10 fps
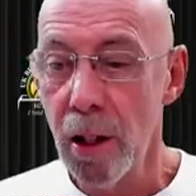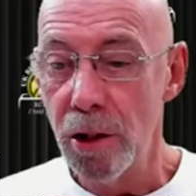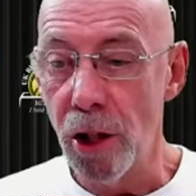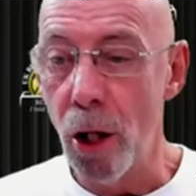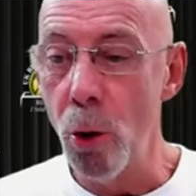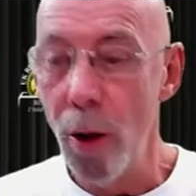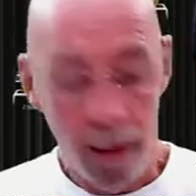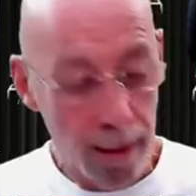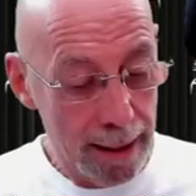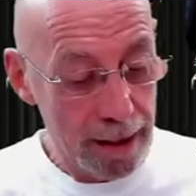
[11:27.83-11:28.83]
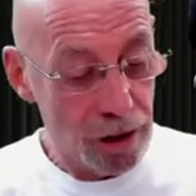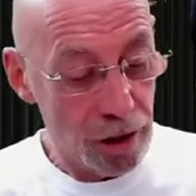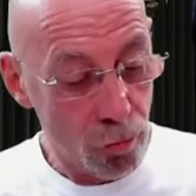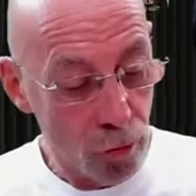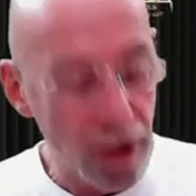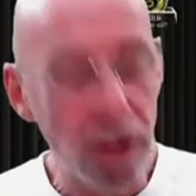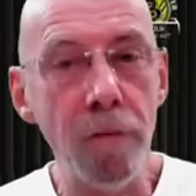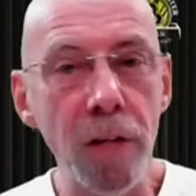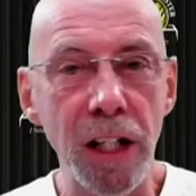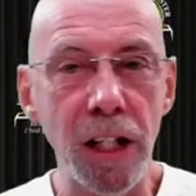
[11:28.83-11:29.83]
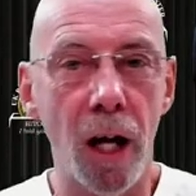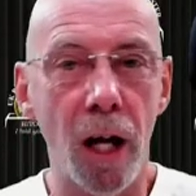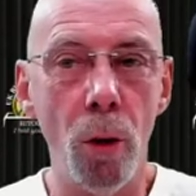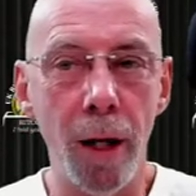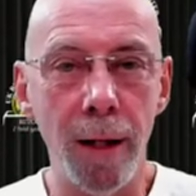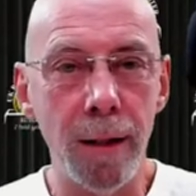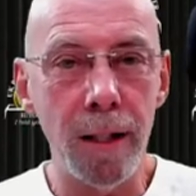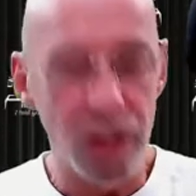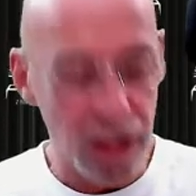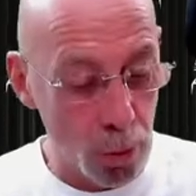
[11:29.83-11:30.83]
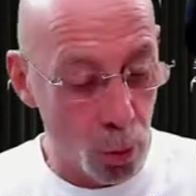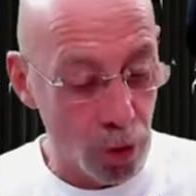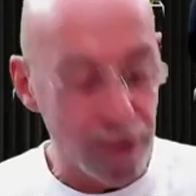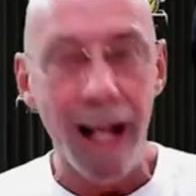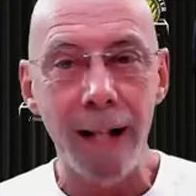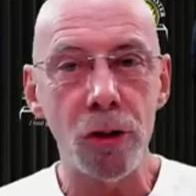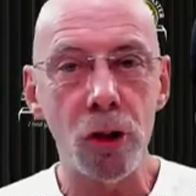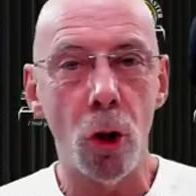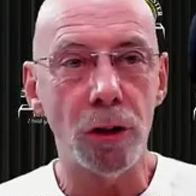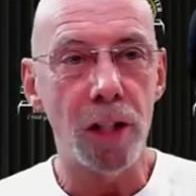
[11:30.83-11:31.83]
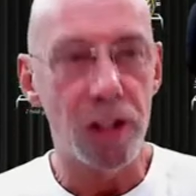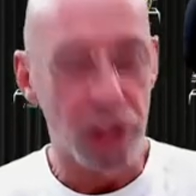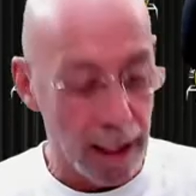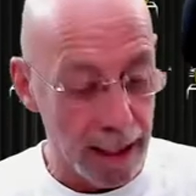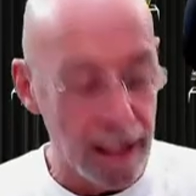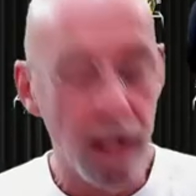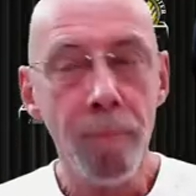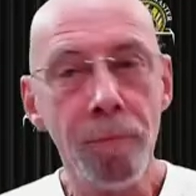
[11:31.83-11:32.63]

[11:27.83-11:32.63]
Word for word: So let's run the video and let's see what Dan's got to say.